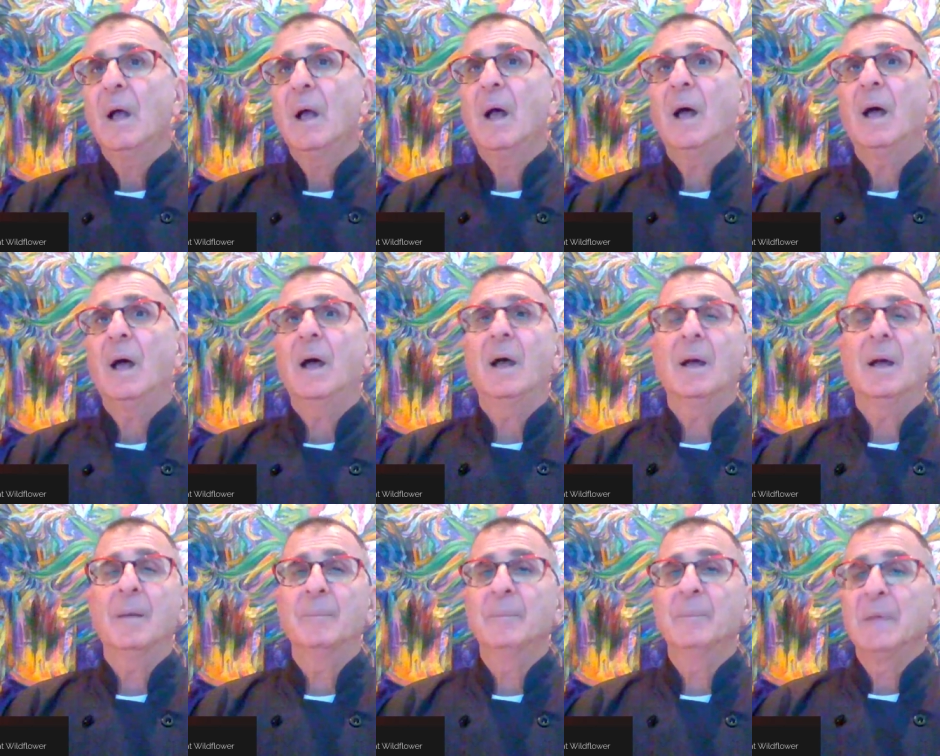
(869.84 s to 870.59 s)

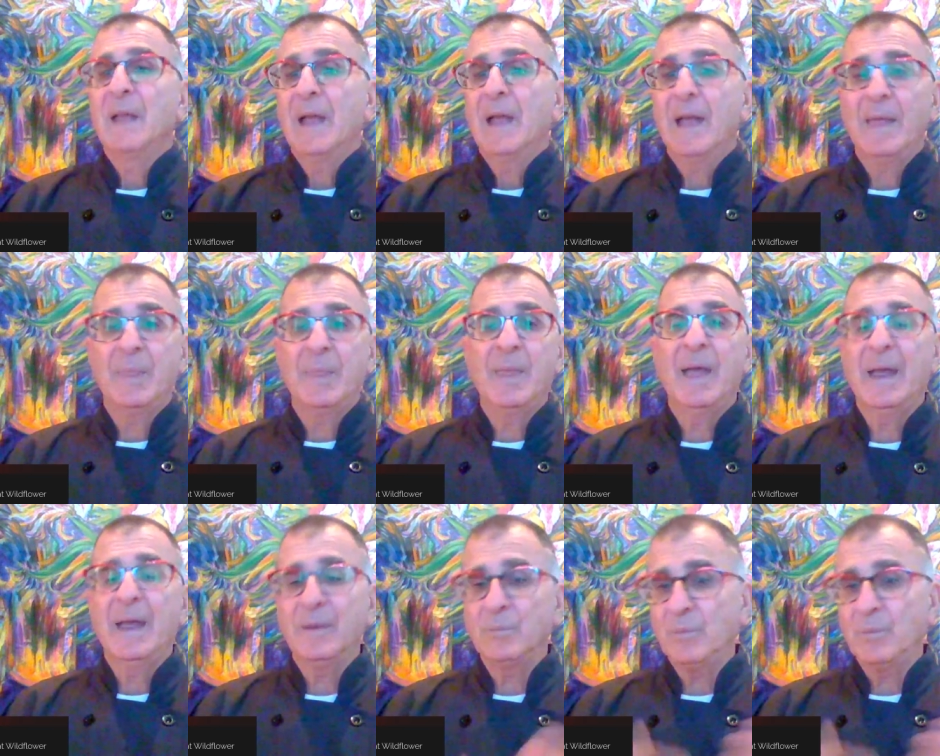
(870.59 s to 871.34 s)
Um, and
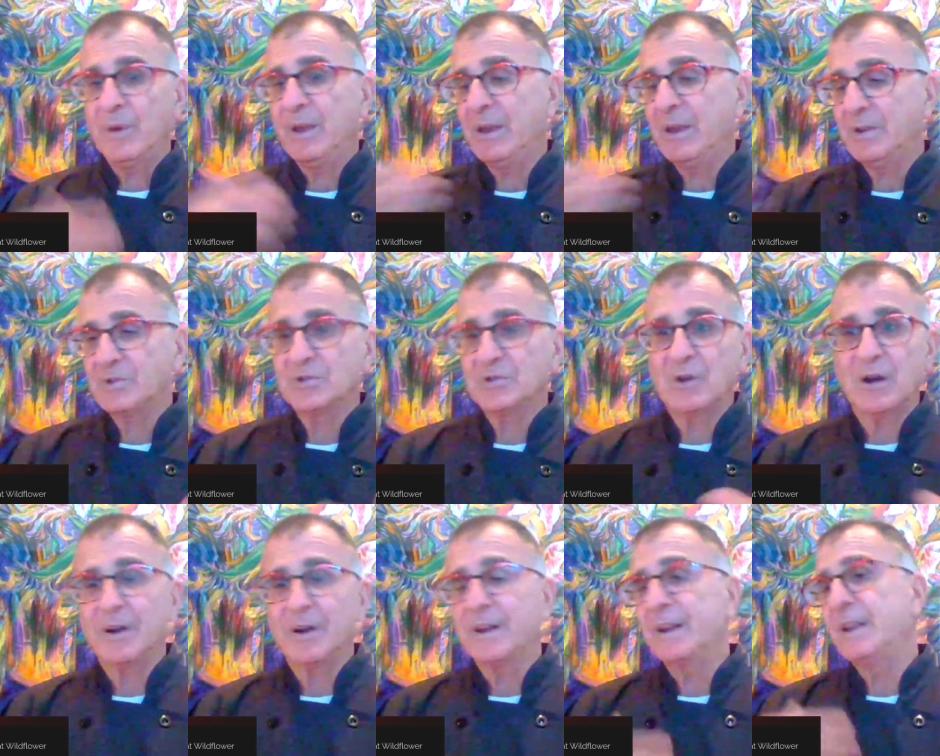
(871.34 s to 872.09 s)
then we
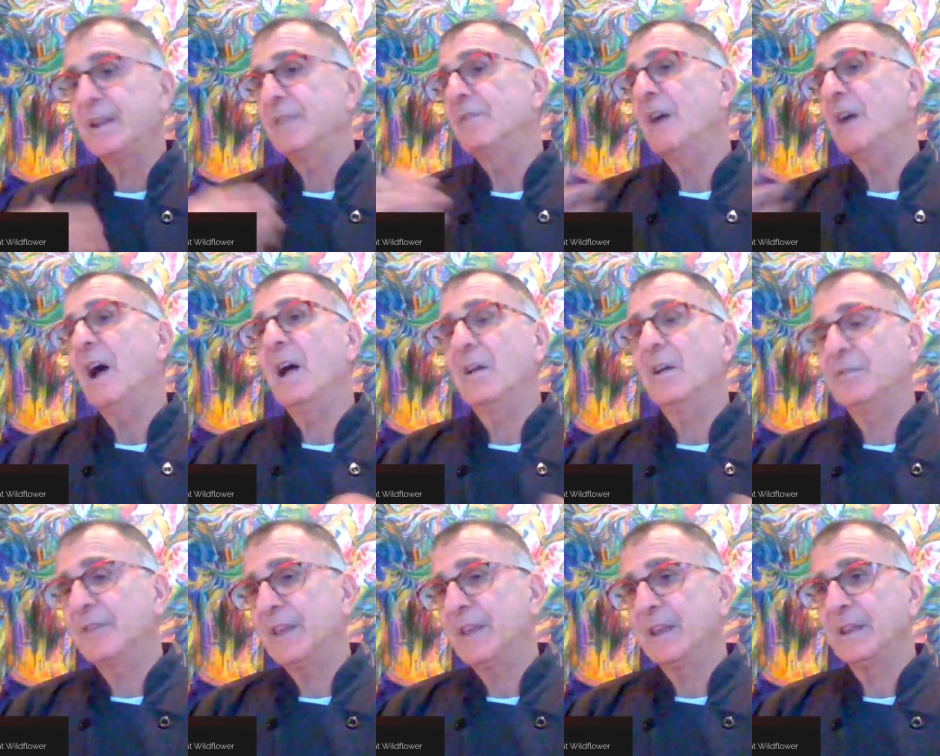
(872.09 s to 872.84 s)
started
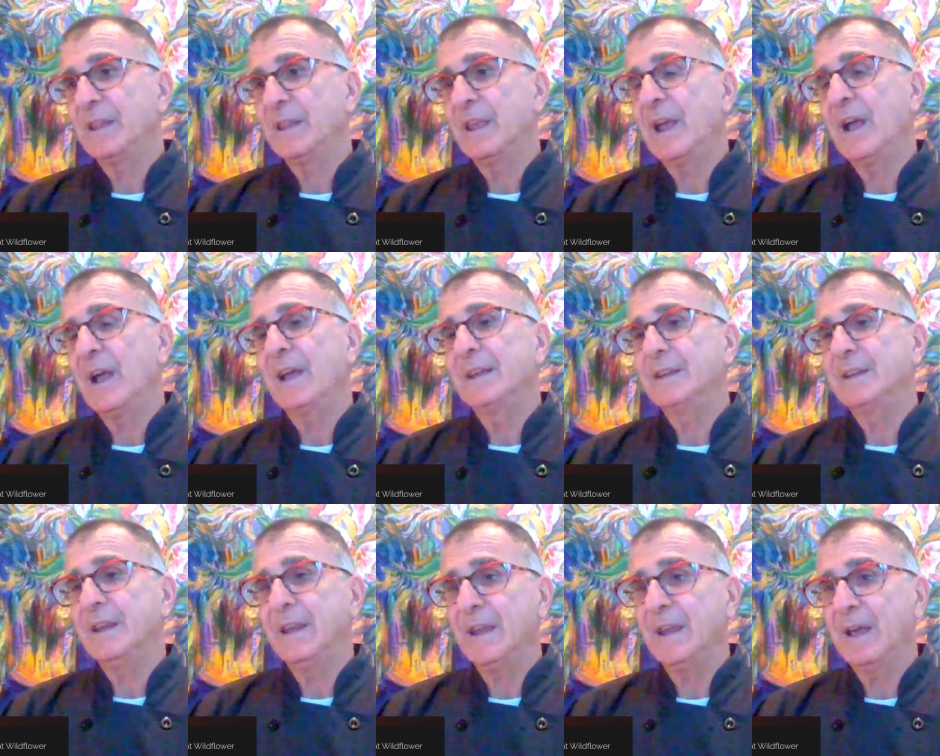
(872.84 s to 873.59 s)
evolving the
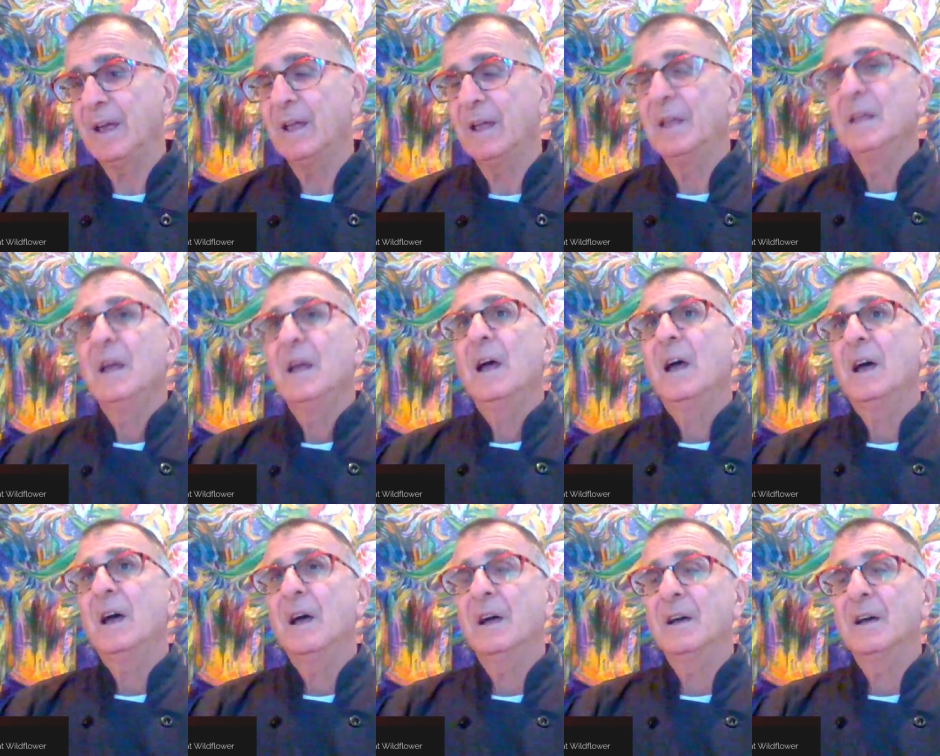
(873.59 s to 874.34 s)
idea
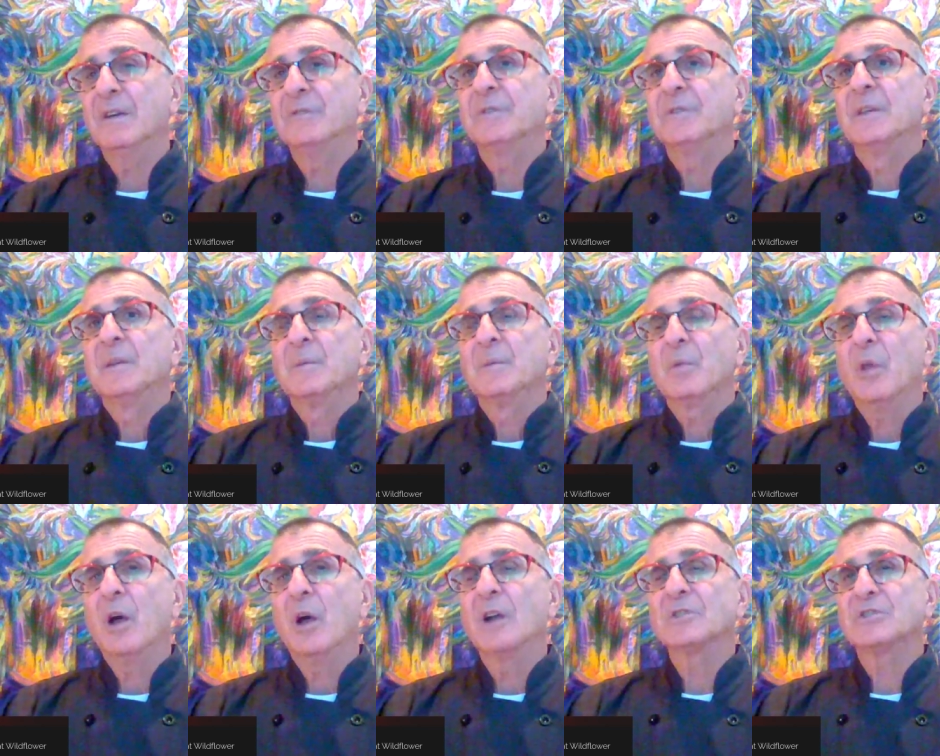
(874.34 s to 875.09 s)
of
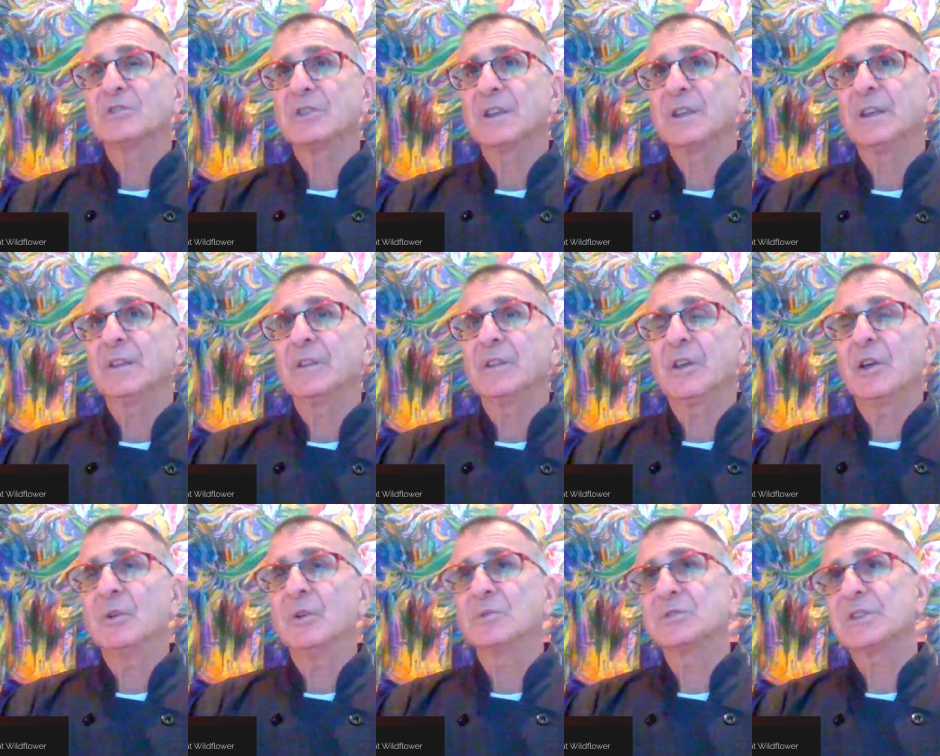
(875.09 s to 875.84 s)
launching
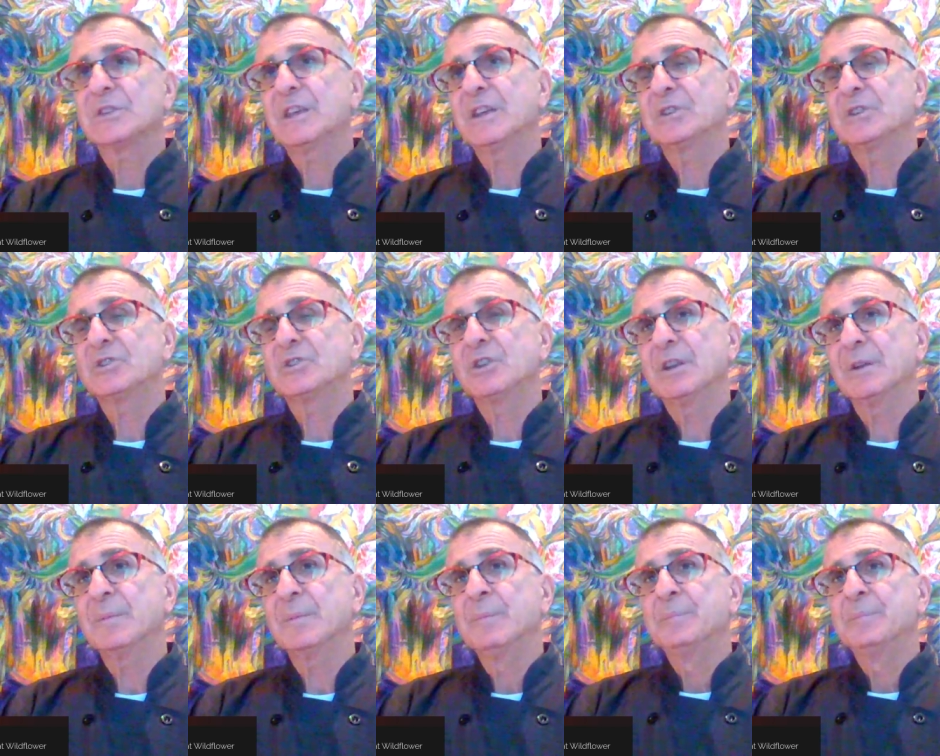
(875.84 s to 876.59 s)
the Ghost
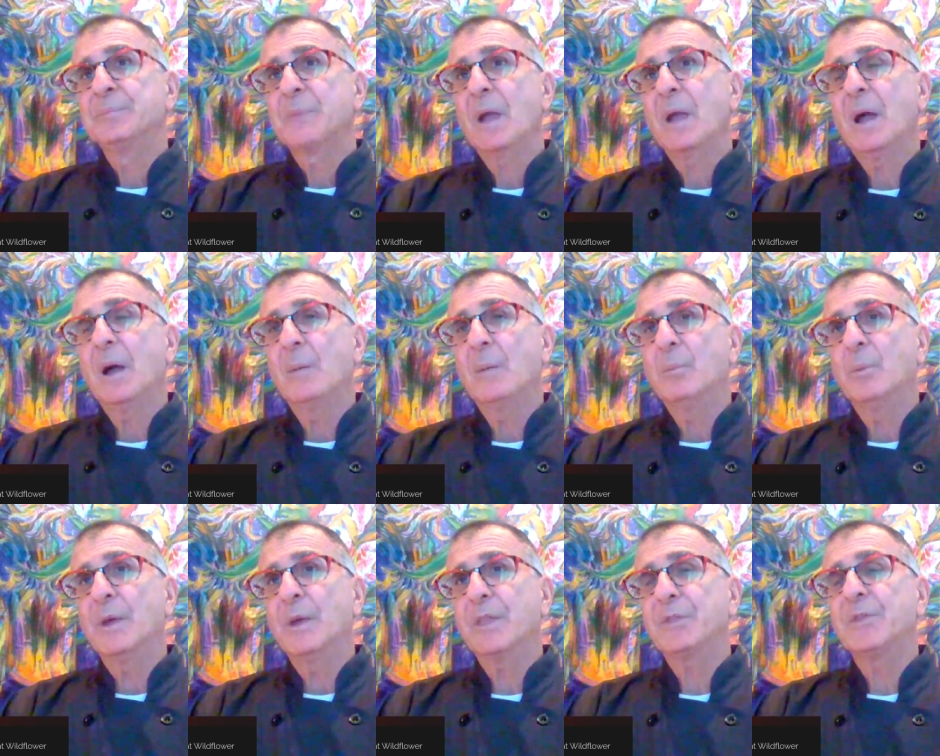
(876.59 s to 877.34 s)
Kitchen
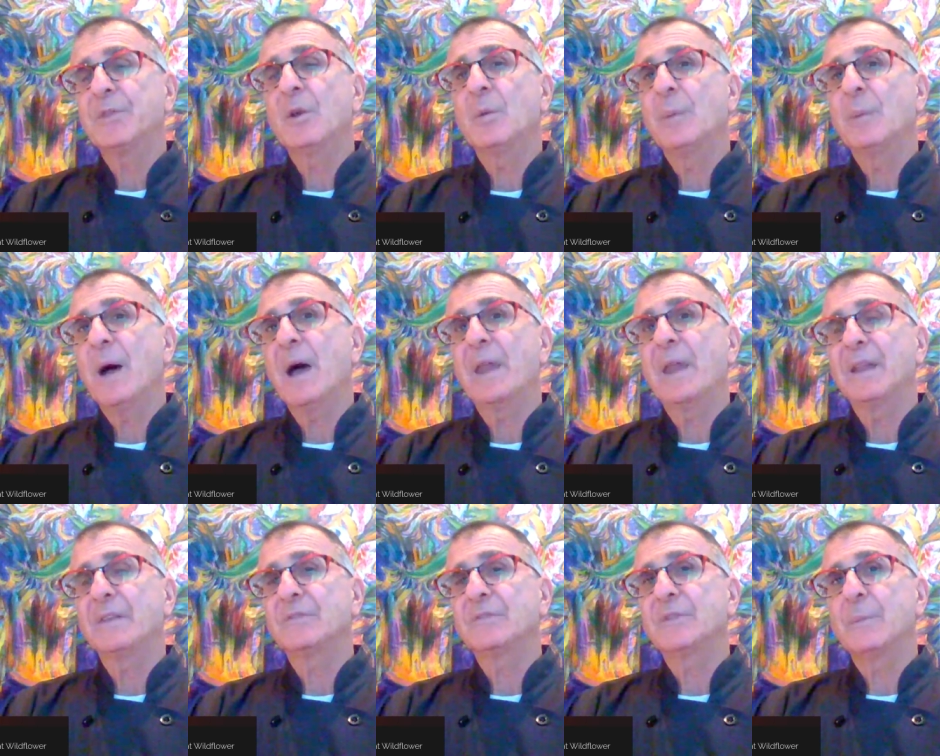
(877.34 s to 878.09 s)
um, with
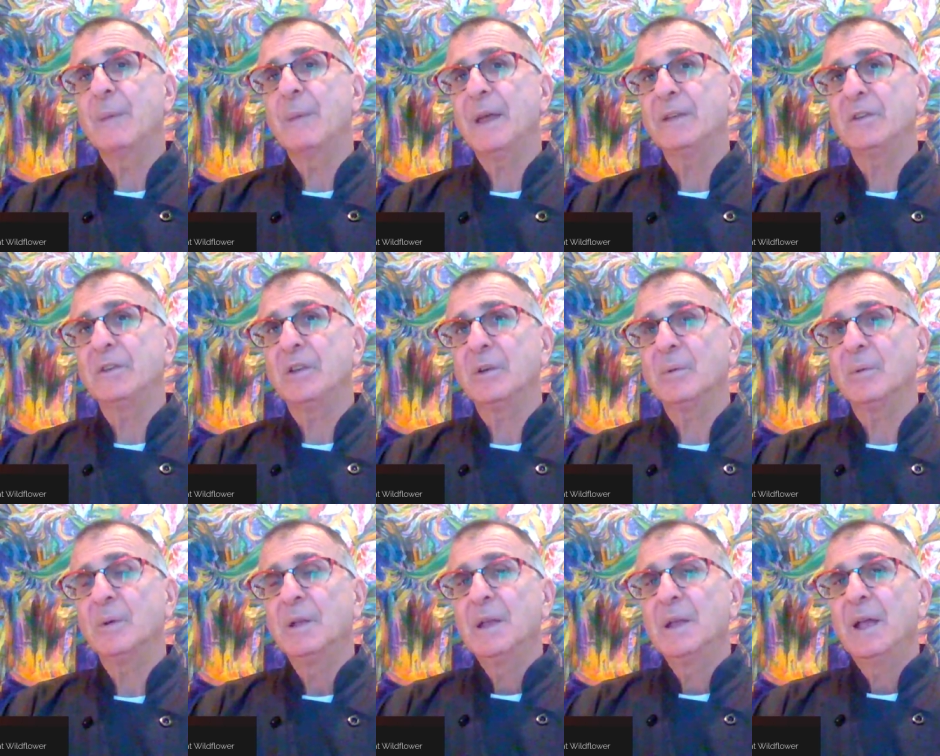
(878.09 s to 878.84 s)
Nobana as the menu,